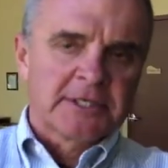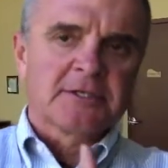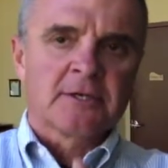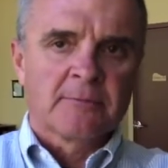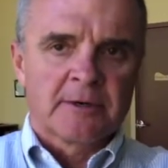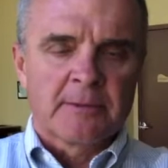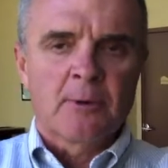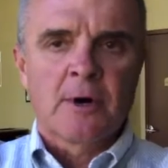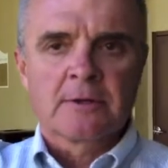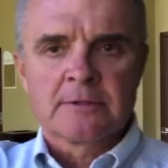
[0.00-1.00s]
lease a little bit of
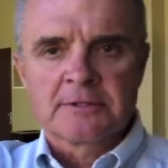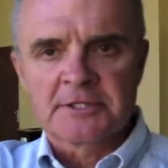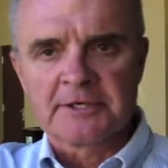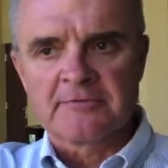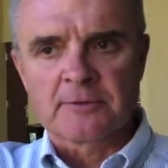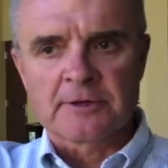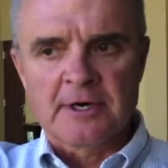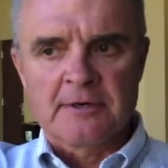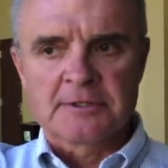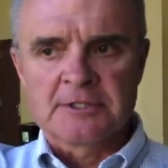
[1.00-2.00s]
my water to the city of
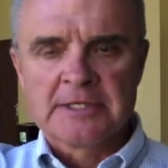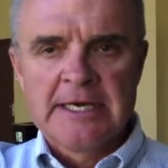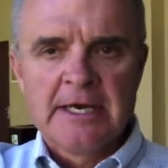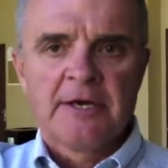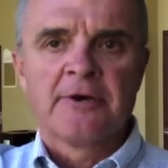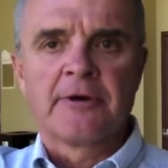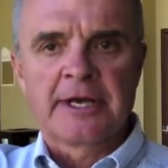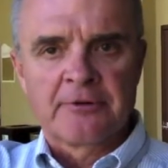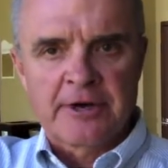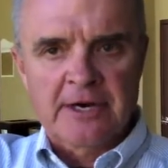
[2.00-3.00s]
Fort Collins
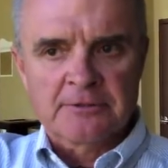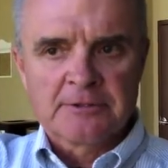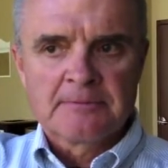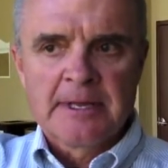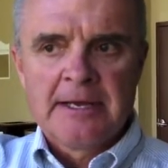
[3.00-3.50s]
during a drought,